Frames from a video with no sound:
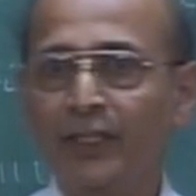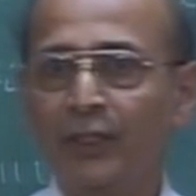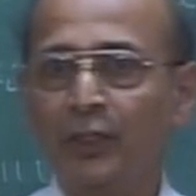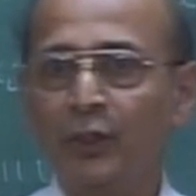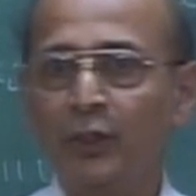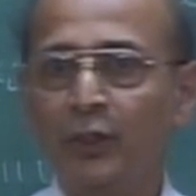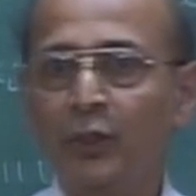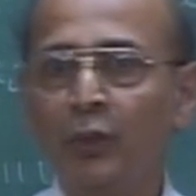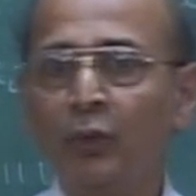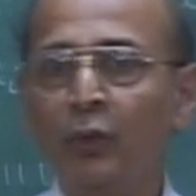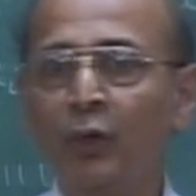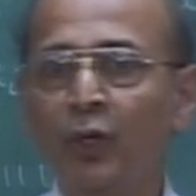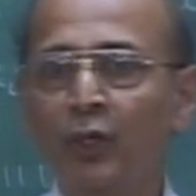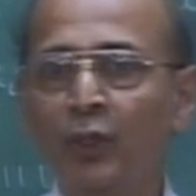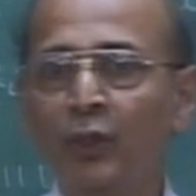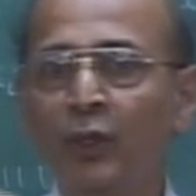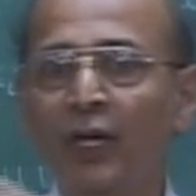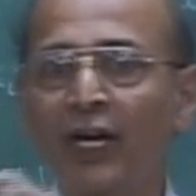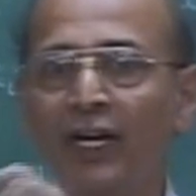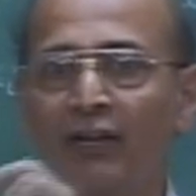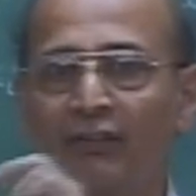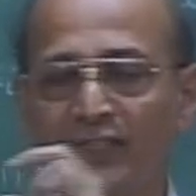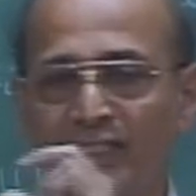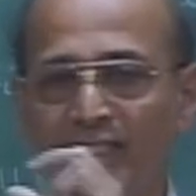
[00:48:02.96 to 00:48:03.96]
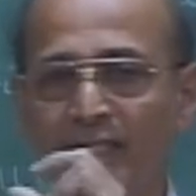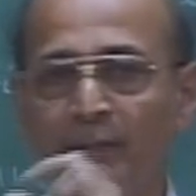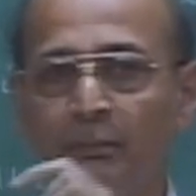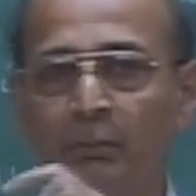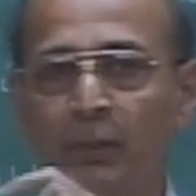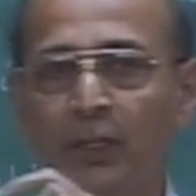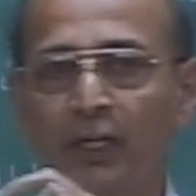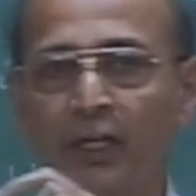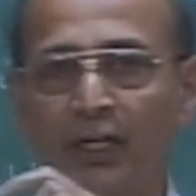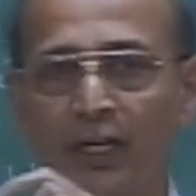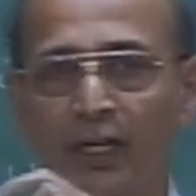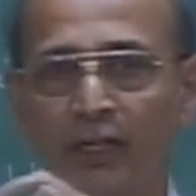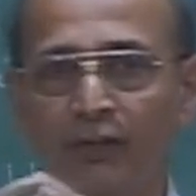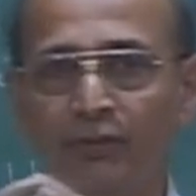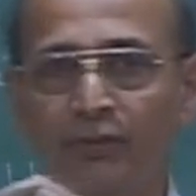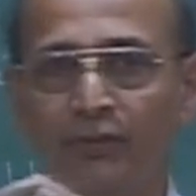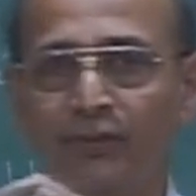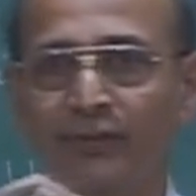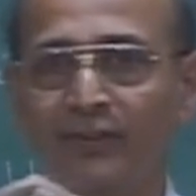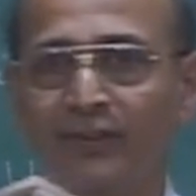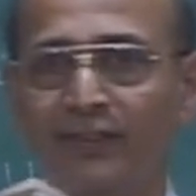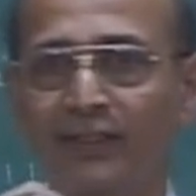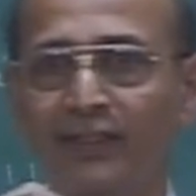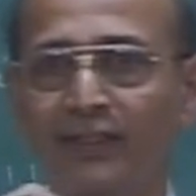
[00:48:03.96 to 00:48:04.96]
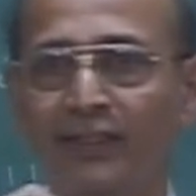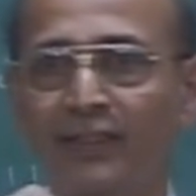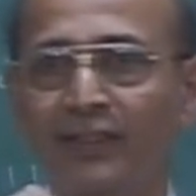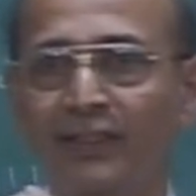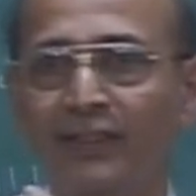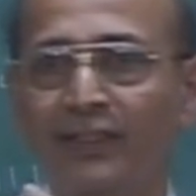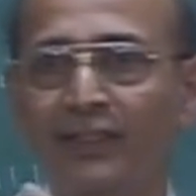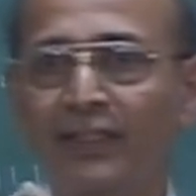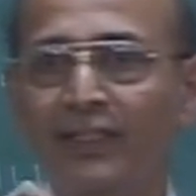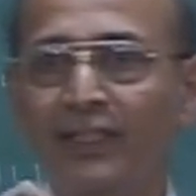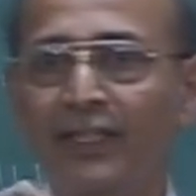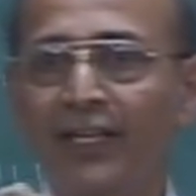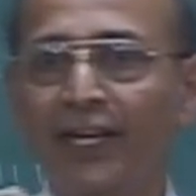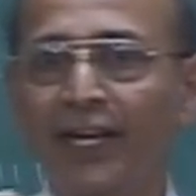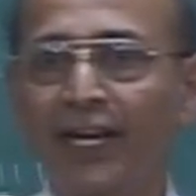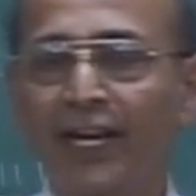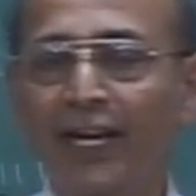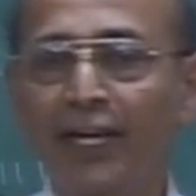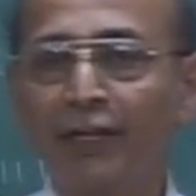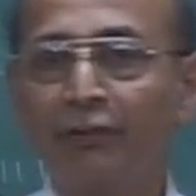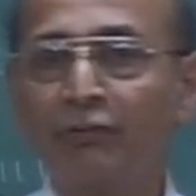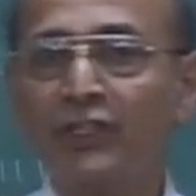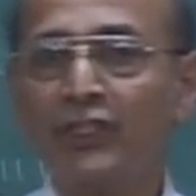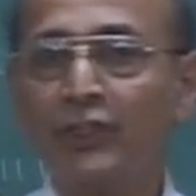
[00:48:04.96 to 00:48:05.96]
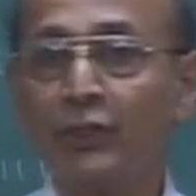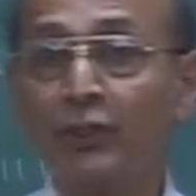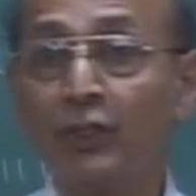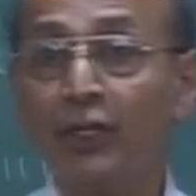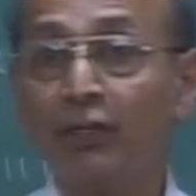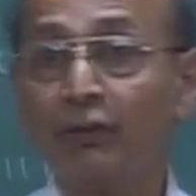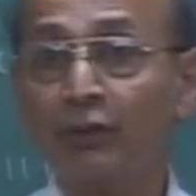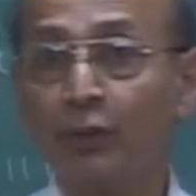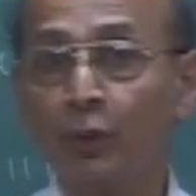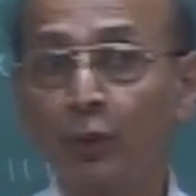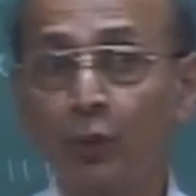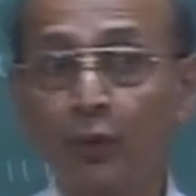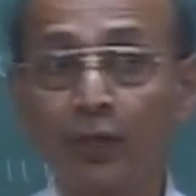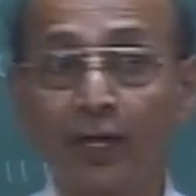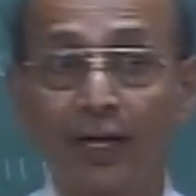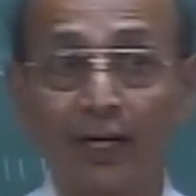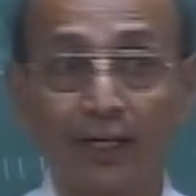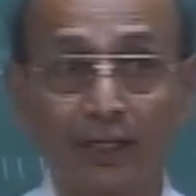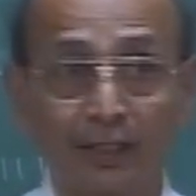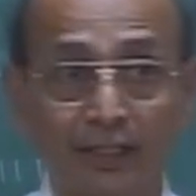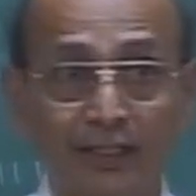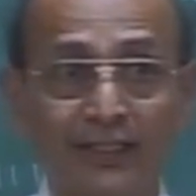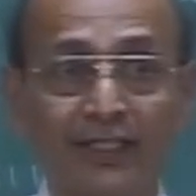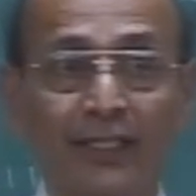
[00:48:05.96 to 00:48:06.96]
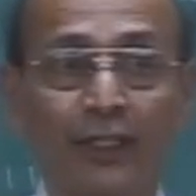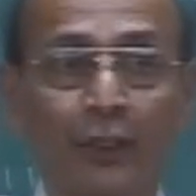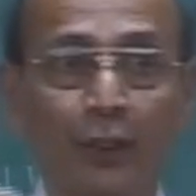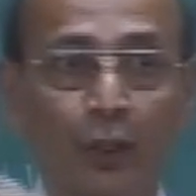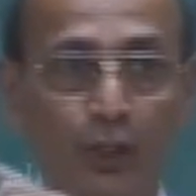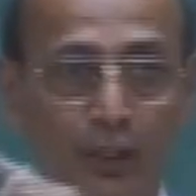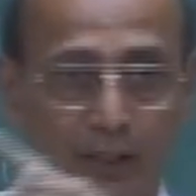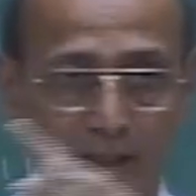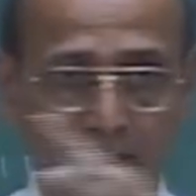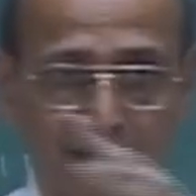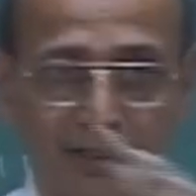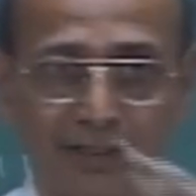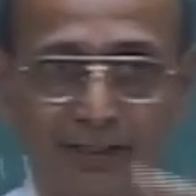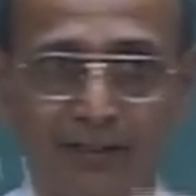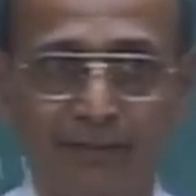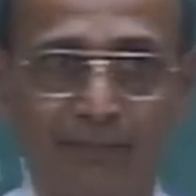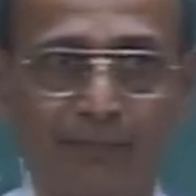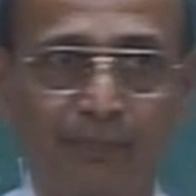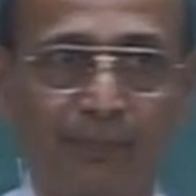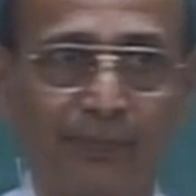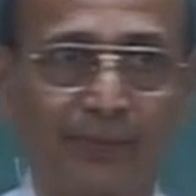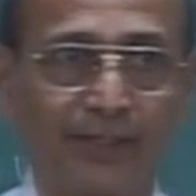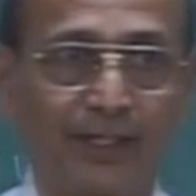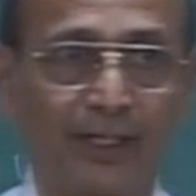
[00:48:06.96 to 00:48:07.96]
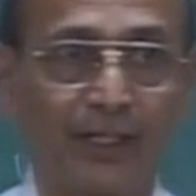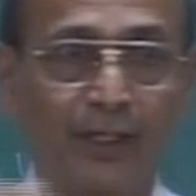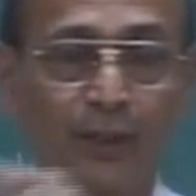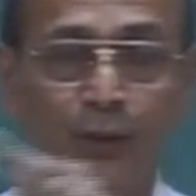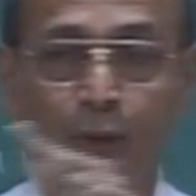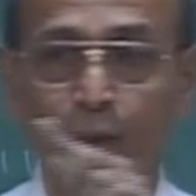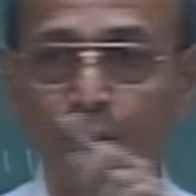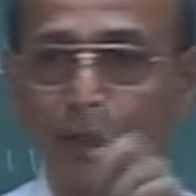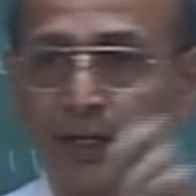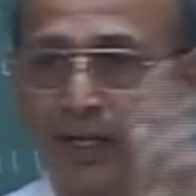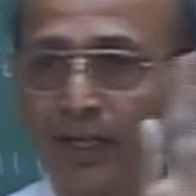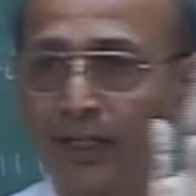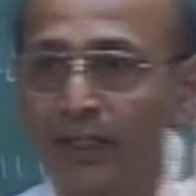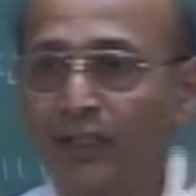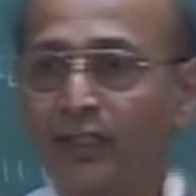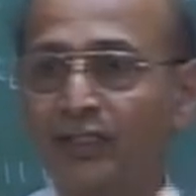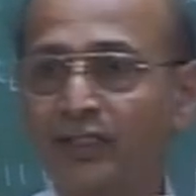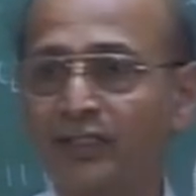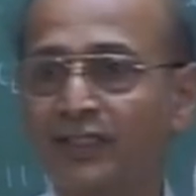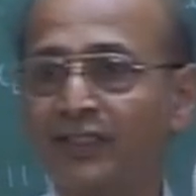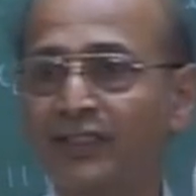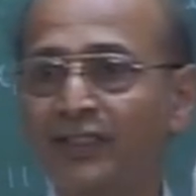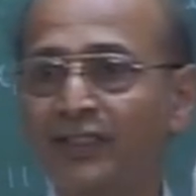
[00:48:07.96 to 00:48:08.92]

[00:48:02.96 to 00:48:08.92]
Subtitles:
You want to have a simple graph in which you have no triangles at all. There are no triangles